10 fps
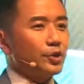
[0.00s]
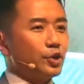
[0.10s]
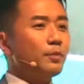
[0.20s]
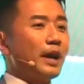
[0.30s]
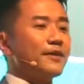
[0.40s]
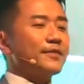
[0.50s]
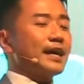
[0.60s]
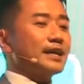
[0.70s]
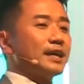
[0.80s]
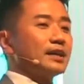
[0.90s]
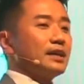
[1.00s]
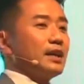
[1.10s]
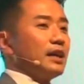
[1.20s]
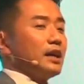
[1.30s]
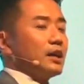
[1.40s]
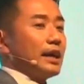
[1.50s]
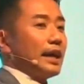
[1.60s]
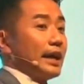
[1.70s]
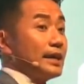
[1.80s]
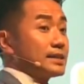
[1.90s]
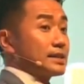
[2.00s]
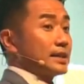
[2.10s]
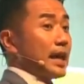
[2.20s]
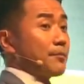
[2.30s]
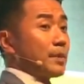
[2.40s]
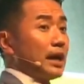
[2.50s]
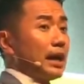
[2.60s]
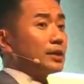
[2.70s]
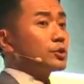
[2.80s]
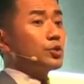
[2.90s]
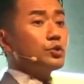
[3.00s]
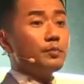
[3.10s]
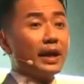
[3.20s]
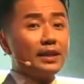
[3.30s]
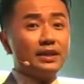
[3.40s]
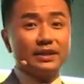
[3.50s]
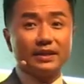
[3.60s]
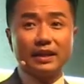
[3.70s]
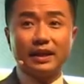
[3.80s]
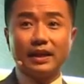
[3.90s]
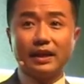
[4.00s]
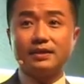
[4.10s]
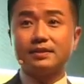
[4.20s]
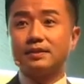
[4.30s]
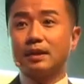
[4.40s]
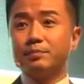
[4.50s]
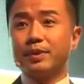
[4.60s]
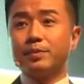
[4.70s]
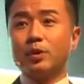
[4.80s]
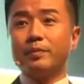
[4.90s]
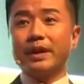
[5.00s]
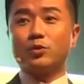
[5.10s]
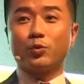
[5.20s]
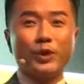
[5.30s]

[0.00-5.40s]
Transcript: You may think 8 steps are too many, and some people may